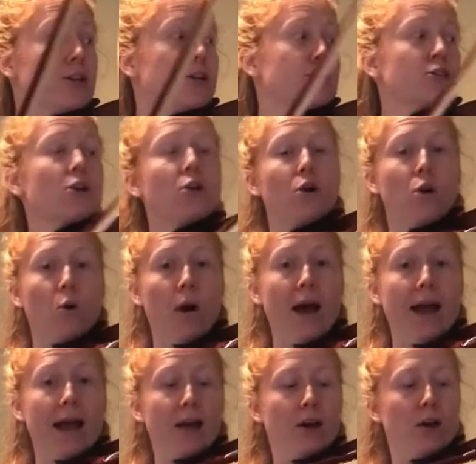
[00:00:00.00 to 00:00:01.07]
So
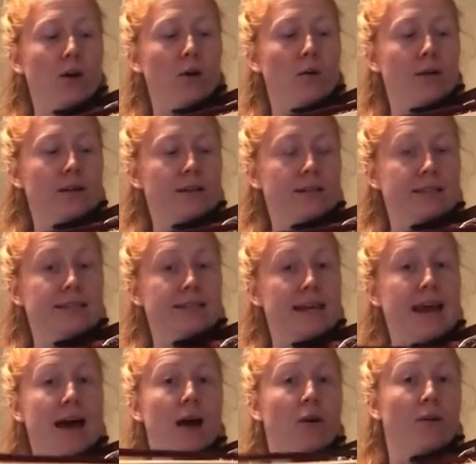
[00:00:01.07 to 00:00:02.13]
I go
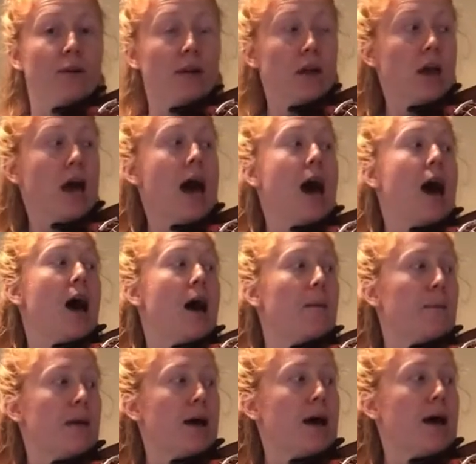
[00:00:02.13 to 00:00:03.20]
down,
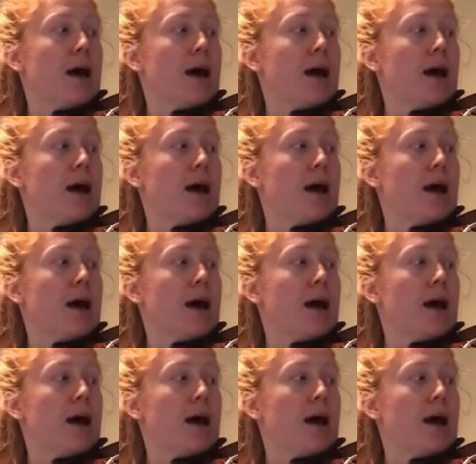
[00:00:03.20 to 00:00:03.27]
up,